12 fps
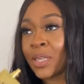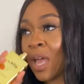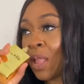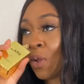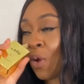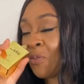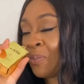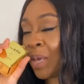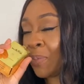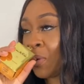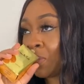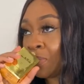A lot of
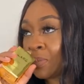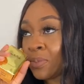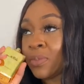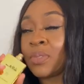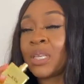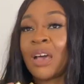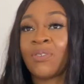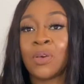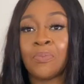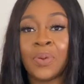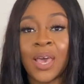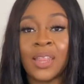people have
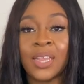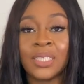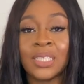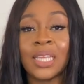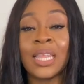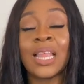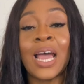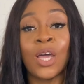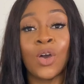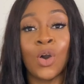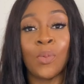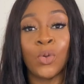compared this to the
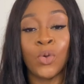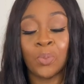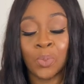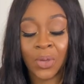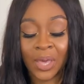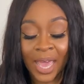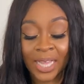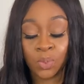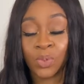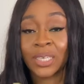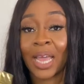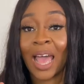Lancome Eau Bouquet,
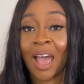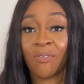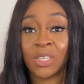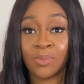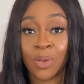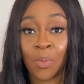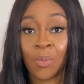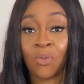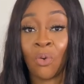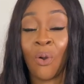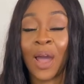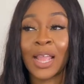which I have smelled
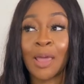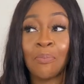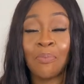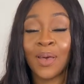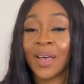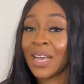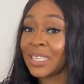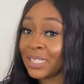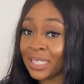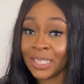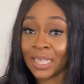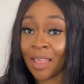before and I
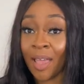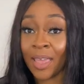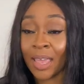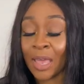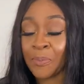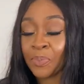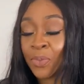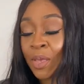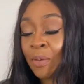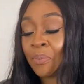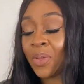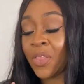personally didn't like it.
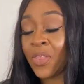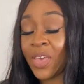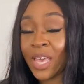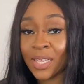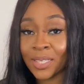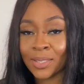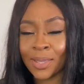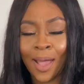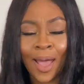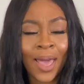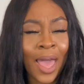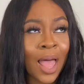But this
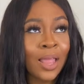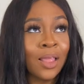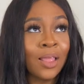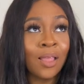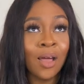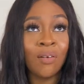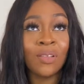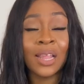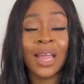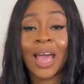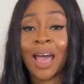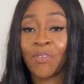I loved
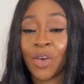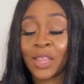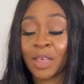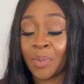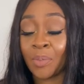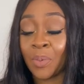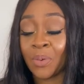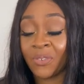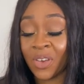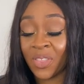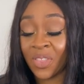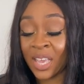and I have heard that people
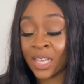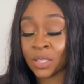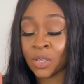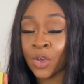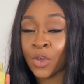prefer this